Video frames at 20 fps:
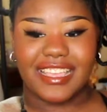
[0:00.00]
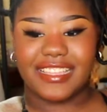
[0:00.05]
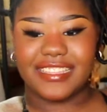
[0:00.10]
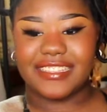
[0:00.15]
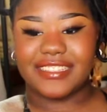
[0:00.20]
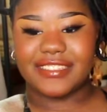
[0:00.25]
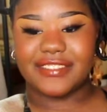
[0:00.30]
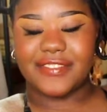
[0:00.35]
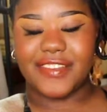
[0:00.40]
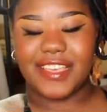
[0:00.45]

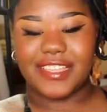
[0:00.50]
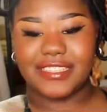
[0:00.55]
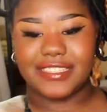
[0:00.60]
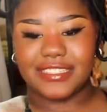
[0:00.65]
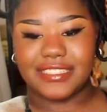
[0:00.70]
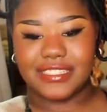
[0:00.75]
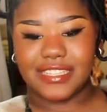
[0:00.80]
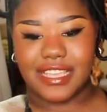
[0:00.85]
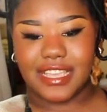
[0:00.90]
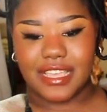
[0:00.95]
It's
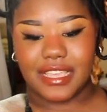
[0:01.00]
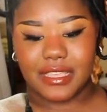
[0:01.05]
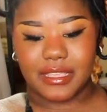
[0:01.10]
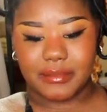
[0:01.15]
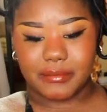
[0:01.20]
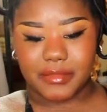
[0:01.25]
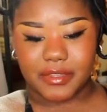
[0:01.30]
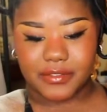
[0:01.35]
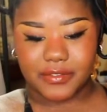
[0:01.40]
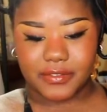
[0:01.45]
finally
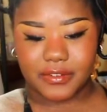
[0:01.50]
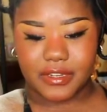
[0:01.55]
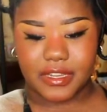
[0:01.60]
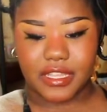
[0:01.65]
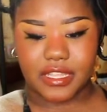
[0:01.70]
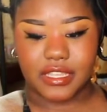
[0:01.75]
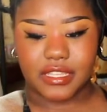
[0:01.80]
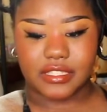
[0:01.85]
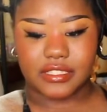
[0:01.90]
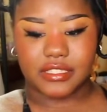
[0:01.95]
time for
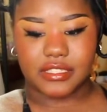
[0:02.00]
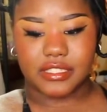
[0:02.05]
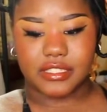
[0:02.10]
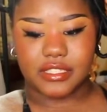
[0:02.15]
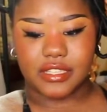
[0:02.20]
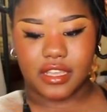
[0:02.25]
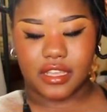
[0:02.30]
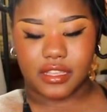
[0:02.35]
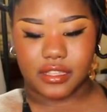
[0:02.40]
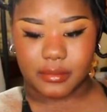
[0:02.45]
us to
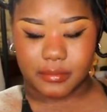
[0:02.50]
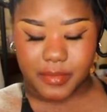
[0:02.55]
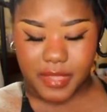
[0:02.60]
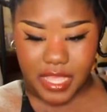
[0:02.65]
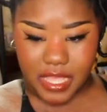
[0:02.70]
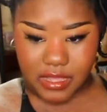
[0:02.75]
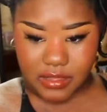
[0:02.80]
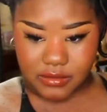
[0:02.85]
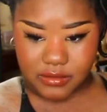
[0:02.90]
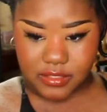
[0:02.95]
talk
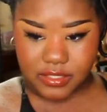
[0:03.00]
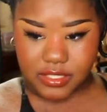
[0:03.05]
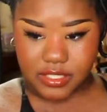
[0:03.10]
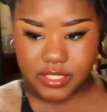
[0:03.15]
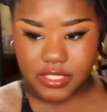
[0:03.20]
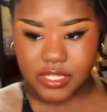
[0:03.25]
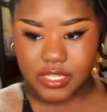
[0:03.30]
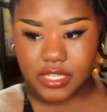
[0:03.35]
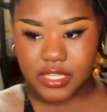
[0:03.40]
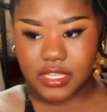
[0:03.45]
about
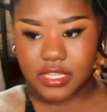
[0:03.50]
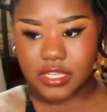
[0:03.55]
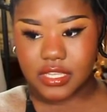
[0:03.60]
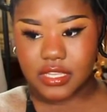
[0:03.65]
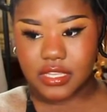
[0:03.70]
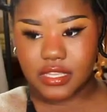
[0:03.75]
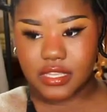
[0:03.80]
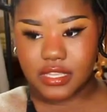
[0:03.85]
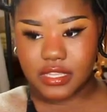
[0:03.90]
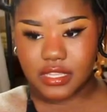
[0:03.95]

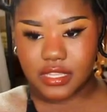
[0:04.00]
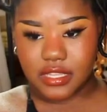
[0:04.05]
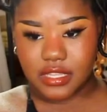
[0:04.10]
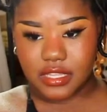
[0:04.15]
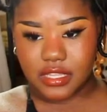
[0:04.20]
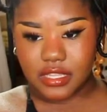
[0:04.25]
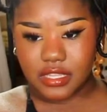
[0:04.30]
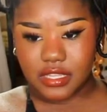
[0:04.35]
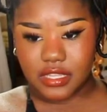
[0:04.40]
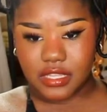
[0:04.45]

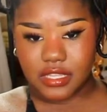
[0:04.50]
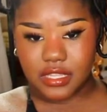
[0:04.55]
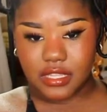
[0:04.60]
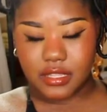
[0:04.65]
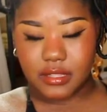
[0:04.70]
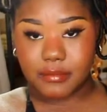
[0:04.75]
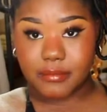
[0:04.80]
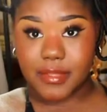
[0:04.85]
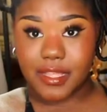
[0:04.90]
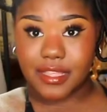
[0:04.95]

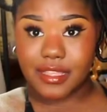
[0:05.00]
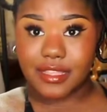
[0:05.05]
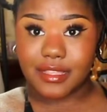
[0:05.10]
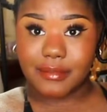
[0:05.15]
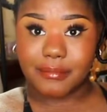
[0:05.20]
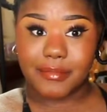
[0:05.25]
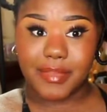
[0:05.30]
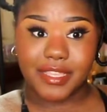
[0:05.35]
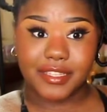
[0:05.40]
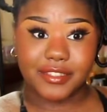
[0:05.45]

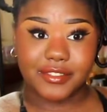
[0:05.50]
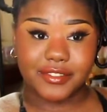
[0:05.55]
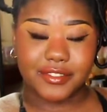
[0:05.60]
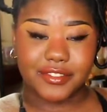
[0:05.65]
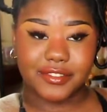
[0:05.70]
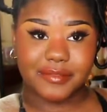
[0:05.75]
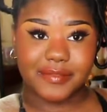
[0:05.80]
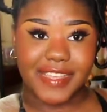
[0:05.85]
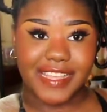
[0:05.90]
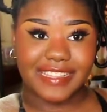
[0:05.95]
my
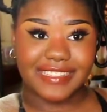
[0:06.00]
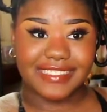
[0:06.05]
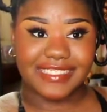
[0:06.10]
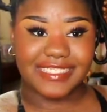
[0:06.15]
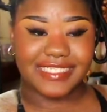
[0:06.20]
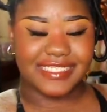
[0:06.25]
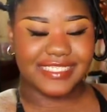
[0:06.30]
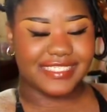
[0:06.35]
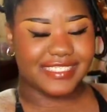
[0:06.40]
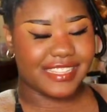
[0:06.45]
neutral palette
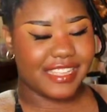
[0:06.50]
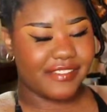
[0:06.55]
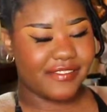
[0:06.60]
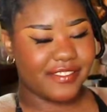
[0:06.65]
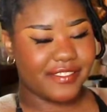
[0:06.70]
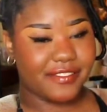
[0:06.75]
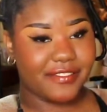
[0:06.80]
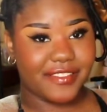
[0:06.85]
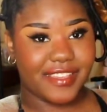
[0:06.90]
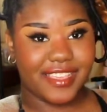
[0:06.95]
series. Time
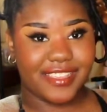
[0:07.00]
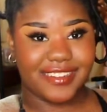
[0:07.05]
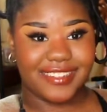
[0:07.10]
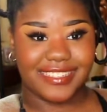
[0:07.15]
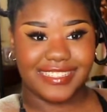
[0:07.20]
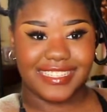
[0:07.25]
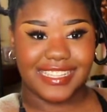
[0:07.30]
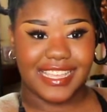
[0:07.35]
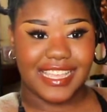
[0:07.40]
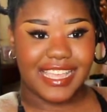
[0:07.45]
for the
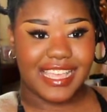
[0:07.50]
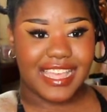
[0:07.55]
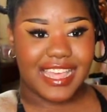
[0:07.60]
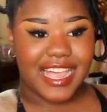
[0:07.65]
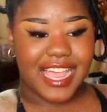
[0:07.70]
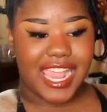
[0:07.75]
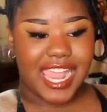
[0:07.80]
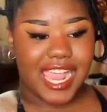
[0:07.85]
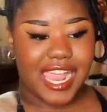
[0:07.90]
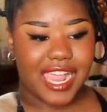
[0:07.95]
final.
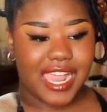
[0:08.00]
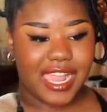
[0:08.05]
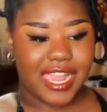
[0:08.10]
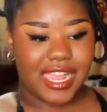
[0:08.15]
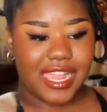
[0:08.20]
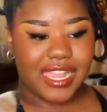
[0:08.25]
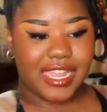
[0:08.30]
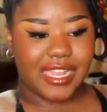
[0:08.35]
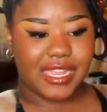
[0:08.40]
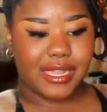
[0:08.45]

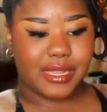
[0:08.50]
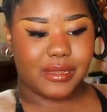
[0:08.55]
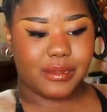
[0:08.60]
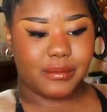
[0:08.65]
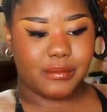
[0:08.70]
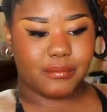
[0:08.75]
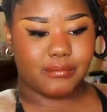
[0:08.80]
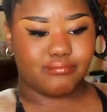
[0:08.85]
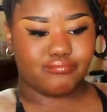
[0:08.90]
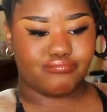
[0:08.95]

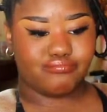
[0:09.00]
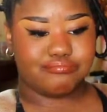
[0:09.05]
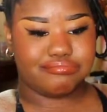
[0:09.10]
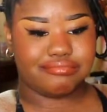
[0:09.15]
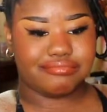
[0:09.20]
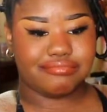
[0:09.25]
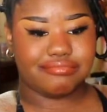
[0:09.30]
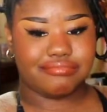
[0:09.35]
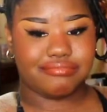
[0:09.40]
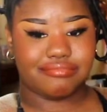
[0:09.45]
I'm
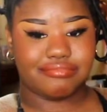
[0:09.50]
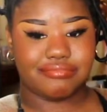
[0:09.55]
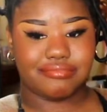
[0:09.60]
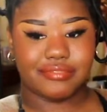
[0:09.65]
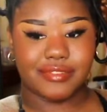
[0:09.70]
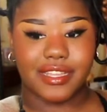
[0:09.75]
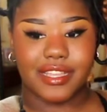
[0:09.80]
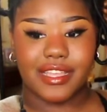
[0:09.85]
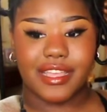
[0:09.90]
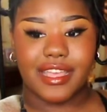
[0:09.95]

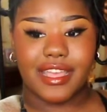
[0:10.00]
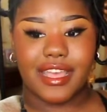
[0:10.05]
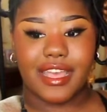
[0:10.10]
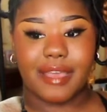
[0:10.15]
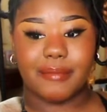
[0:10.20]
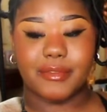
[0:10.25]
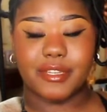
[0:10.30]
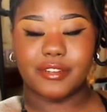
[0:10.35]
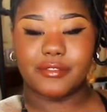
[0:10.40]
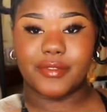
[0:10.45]

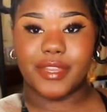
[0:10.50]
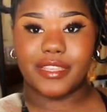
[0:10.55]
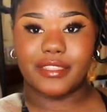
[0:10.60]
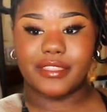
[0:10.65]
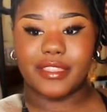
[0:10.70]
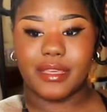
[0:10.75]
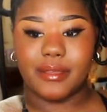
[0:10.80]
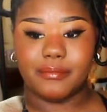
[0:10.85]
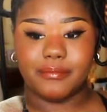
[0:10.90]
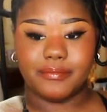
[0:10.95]
gonna
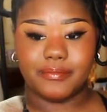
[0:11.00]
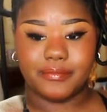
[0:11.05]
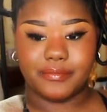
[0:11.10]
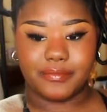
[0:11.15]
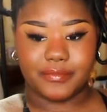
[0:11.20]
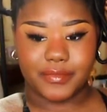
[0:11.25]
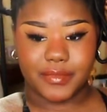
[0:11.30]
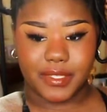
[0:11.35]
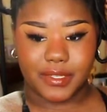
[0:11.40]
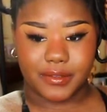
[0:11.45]
rate them
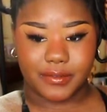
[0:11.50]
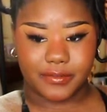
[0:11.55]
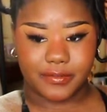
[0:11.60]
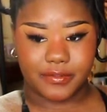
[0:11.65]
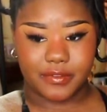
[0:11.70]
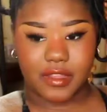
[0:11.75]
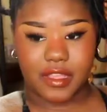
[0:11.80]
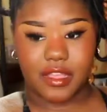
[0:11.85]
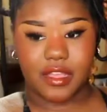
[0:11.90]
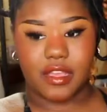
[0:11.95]

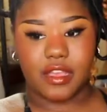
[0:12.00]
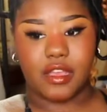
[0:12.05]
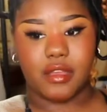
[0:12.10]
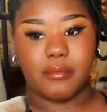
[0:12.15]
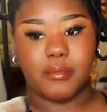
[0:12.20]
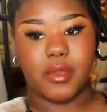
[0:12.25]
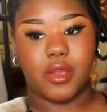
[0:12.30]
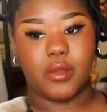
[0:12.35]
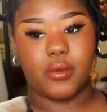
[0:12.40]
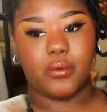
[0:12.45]

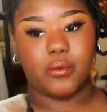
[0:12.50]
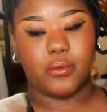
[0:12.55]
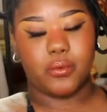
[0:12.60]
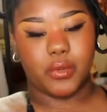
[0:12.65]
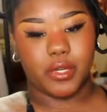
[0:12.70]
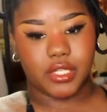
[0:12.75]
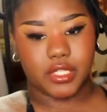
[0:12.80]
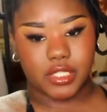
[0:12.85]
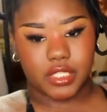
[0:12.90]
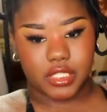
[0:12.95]
from
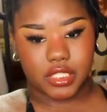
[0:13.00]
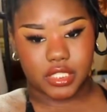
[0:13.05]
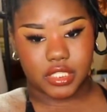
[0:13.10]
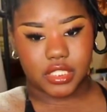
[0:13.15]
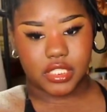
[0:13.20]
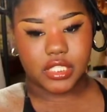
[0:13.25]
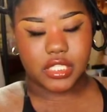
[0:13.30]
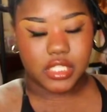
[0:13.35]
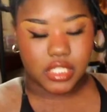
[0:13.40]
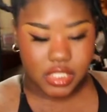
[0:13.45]

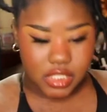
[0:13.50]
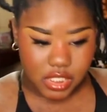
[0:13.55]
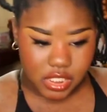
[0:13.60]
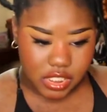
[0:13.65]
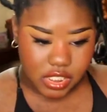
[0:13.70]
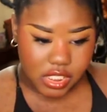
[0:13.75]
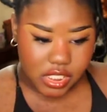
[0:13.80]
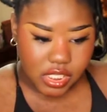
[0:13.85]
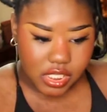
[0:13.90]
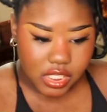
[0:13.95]
worst
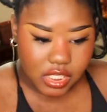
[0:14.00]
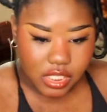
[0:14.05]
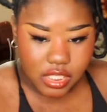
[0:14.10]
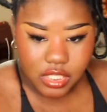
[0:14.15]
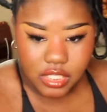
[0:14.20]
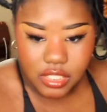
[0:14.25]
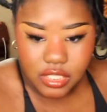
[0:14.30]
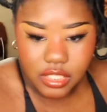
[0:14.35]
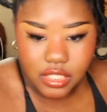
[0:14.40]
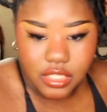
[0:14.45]

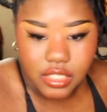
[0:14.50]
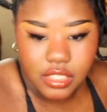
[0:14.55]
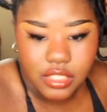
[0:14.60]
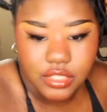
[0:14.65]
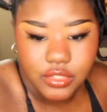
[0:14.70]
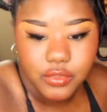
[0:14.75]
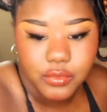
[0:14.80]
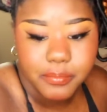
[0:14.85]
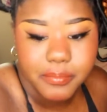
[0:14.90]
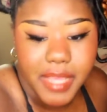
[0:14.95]

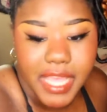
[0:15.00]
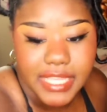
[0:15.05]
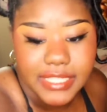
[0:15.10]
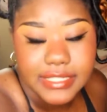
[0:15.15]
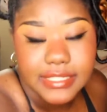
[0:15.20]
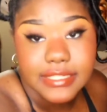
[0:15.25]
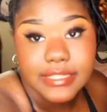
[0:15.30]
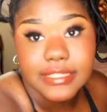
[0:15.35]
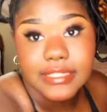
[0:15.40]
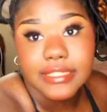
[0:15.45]
to
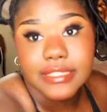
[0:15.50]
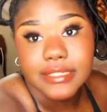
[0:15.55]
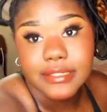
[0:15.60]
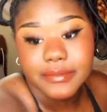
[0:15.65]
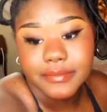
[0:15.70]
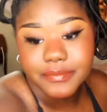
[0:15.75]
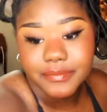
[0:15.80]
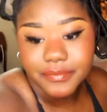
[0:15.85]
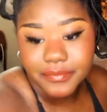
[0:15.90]
best.